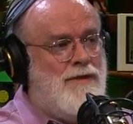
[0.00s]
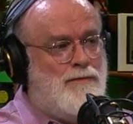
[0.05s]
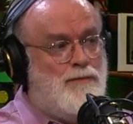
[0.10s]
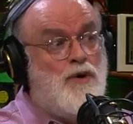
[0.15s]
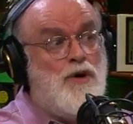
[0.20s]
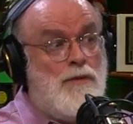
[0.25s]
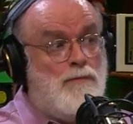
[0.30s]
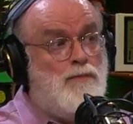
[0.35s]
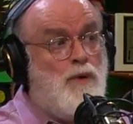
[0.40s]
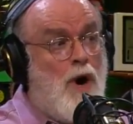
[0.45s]
the
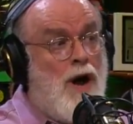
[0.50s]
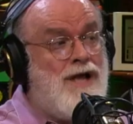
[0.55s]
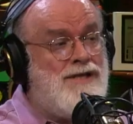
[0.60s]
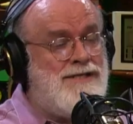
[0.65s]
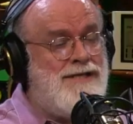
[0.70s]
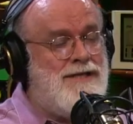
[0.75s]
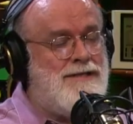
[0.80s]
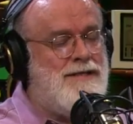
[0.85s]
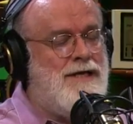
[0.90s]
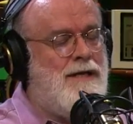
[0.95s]

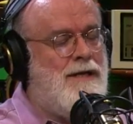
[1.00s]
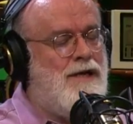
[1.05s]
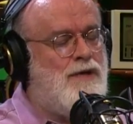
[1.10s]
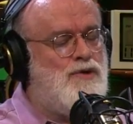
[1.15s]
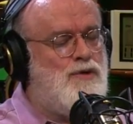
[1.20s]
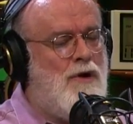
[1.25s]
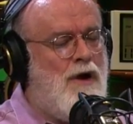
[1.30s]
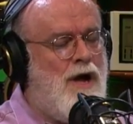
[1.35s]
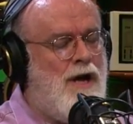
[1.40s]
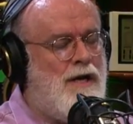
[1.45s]
processing
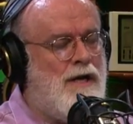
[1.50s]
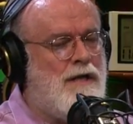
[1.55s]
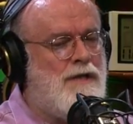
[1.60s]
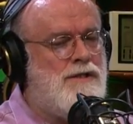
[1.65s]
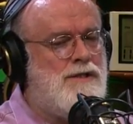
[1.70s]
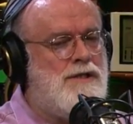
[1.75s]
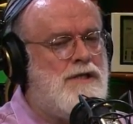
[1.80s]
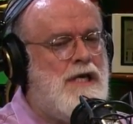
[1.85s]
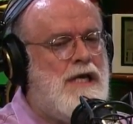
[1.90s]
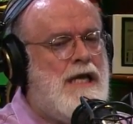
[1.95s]

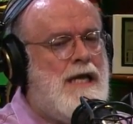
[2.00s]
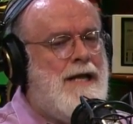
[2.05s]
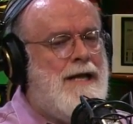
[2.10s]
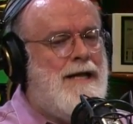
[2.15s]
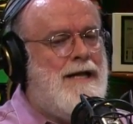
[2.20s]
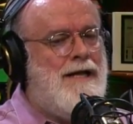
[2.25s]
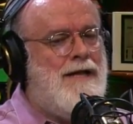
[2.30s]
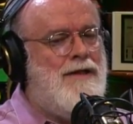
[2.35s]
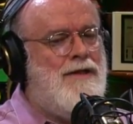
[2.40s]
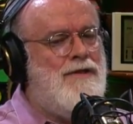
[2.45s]
electronics,
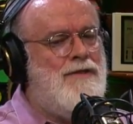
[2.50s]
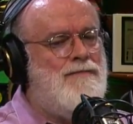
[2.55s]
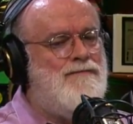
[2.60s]
uh,